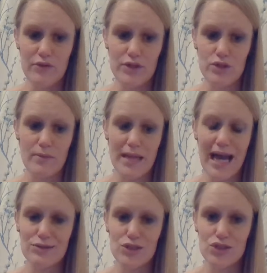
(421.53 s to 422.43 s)
had told me
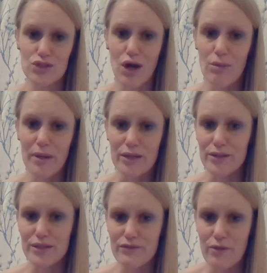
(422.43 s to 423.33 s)
how to stop, and I
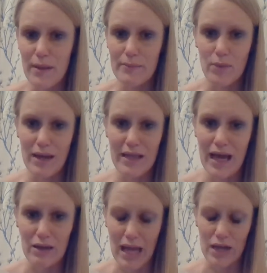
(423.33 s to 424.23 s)
couldn't even remember where,
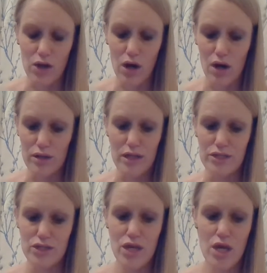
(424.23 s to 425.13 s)
like I got on and
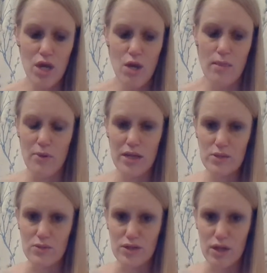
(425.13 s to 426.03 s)
just the brakes
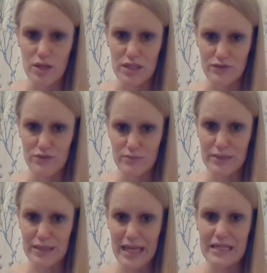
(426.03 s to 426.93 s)
were in a totally different
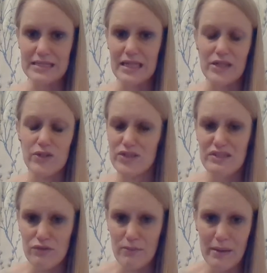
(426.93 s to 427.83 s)
place, and I couldn't
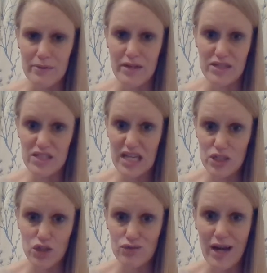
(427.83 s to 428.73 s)
even remember, and I just had to
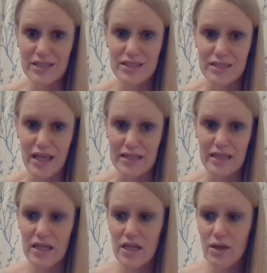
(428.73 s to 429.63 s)
crash, like
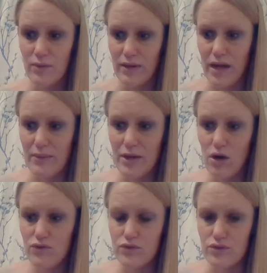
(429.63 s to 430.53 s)
I went
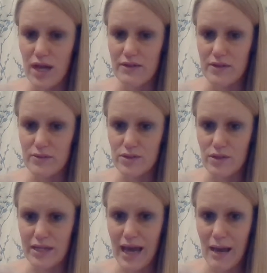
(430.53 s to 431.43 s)
off the drive and it was on a
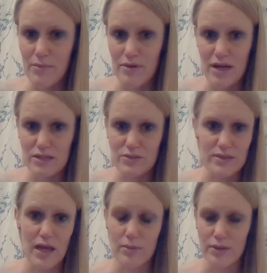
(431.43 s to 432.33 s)
camber, and I just was
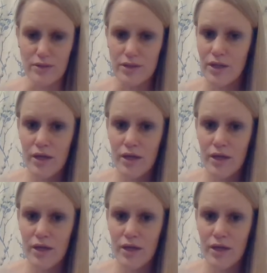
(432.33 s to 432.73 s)
like, oh my god.